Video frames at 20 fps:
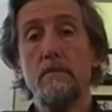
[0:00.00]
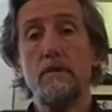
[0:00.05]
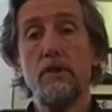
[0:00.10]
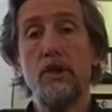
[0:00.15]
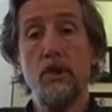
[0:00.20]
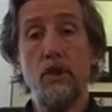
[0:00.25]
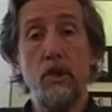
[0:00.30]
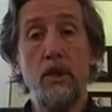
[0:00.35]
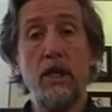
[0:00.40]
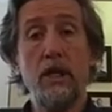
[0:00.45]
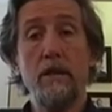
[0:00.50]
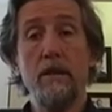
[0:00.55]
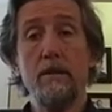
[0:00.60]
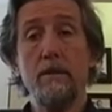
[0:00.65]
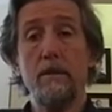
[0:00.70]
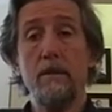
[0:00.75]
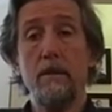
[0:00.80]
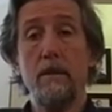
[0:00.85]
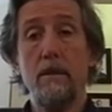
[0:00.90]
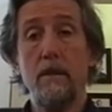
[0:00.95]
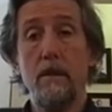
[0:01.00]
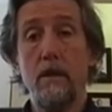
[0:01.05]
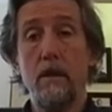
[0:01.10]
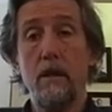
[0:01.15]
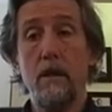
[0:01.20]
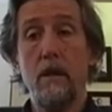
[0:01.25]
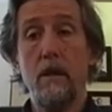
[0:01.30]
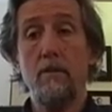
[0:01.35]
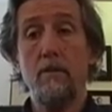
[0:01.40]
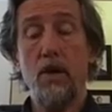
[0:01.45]
Do you know that?
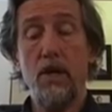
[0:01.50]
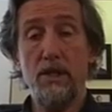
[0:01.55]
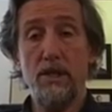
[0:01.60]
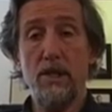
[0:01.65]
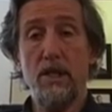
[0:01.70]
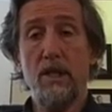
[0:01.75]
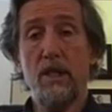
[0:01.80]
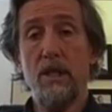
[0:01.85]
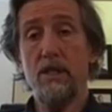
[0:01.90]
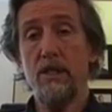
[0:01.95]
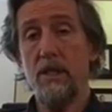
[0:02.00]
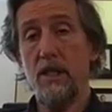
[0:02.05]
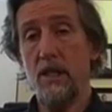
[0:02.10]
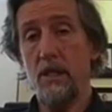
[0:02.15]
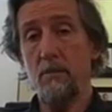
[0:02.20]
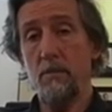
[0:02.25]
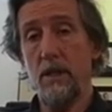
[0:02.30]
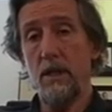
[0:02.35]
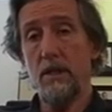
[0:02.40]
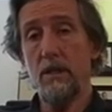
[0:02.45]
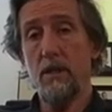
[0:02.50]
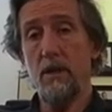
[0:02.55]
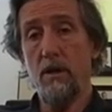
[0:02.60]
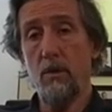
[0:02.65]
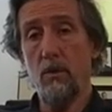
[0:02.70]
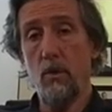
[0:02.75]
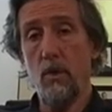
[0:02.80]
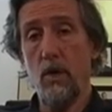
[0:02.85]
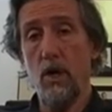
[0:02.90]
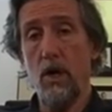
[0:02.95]
The president can send a military
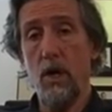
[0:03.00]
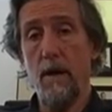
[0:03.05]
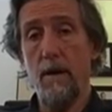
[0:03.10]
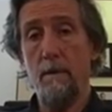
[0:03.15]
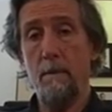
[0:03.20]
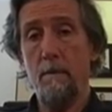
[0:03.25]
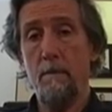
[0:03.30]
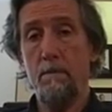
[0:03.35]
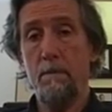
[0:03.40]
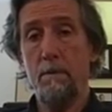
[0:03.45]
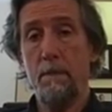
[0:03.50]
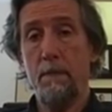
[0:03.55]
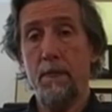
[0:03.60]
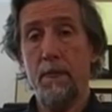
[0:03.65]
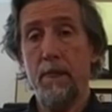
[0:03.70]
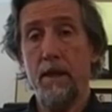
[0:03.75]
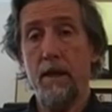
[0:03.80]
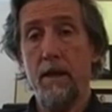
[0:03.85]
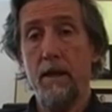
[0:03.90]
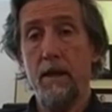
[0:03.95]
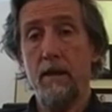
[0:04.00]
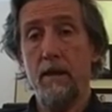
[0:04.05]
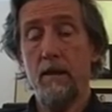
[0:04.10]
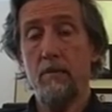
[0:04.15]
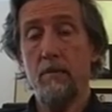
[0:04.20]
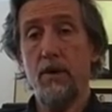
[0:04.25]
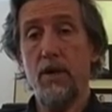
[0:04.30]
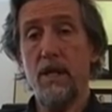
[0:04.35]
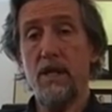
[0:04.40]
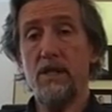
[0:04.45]
war. The
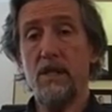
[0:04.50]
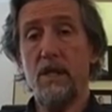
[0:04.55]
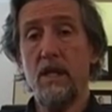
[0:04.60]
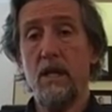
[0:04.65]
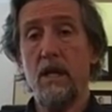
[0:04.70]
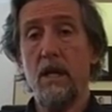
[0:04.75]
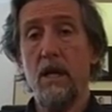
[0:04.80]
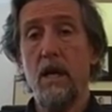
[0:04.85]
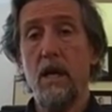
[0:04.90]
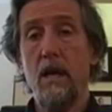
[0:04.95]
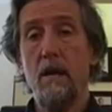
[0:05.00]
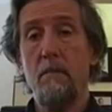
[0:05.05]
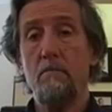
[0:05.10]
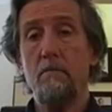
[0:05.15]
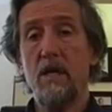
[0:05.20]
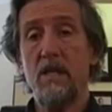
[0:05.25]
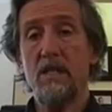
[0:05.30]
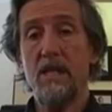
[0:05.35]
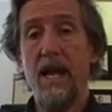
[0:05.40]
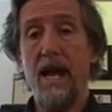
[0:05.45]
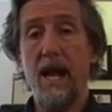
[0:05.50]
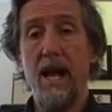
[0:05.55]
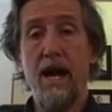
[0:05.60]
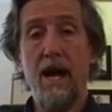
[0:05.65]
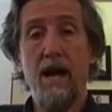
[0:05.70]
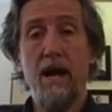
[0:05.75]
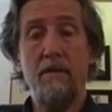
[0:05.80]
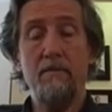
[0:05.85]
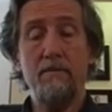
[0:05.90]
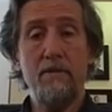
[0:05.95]
president must
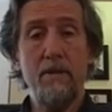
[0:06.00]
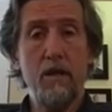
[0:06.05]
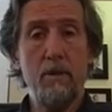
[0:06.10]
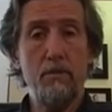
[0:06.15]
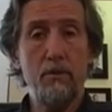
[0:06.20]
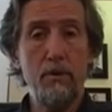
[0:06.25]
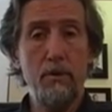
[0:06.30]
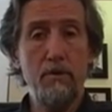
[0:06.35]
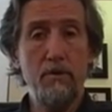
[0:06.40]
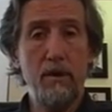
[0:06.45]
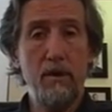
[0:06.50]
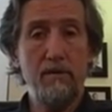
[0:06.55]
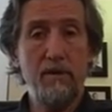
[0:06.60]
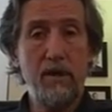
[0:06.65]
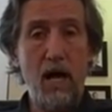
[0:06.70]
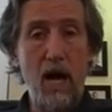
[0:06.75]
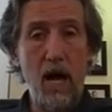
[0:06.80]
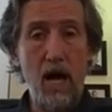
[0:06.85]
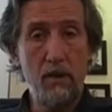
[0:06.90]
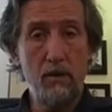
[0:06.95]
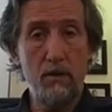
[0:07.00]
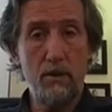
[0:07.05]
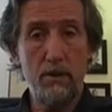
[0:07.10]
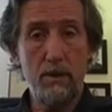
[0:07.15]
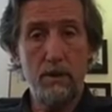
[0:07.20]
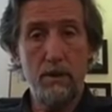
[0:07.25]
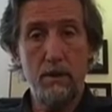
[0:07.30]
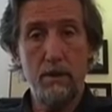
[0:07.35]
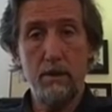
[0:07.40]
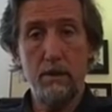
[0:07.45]
have the approval of
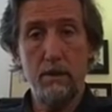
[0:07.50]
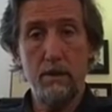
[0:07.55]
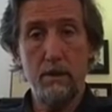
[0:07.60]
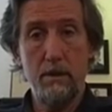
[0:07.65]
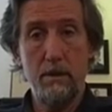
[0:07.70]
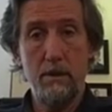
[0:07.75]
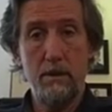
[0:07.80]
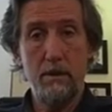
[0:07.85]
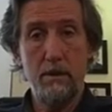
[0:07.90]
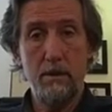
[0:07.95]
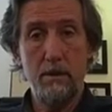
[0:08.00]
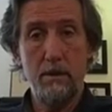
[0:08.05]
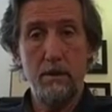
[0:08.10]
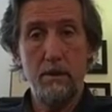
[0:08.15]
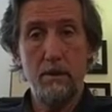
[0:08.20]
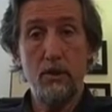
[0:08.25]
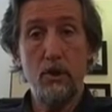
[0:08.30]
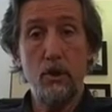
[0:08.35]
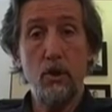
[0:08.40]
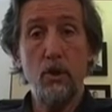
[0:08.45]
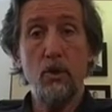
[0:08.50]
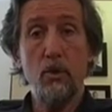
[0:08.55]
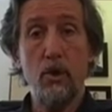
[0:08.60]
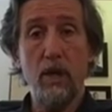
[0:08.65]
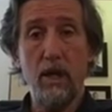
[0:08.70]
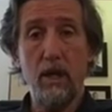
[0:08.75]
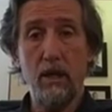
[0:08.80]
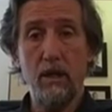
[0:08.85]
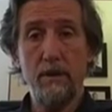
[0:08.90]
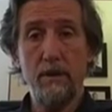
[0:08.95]
Congress to do it.